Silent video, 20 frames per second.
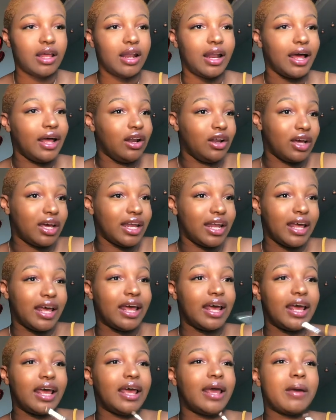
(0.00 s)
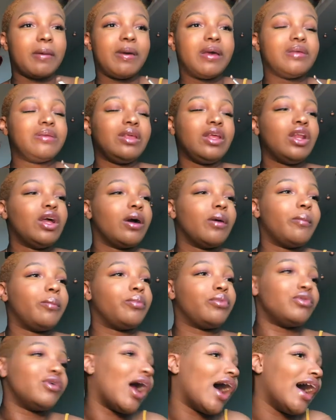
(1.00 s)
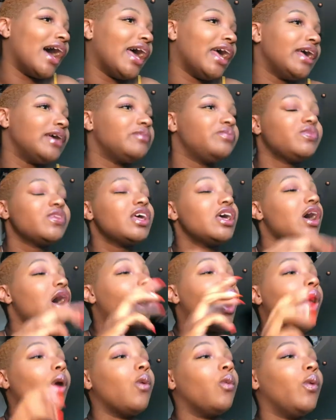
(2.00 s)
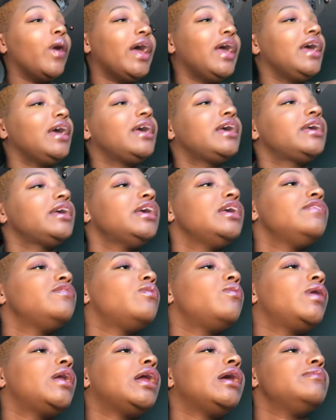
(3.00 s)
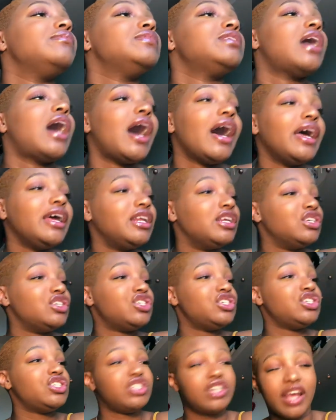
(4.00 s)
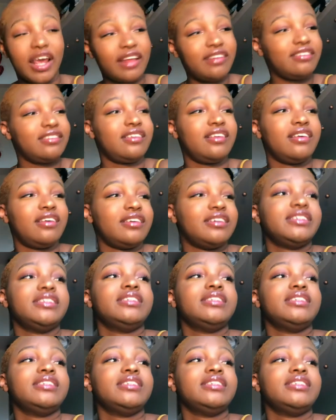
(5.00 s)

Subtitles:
Like, look at it. It makes me look bright, awake, even when I'm tired as shit.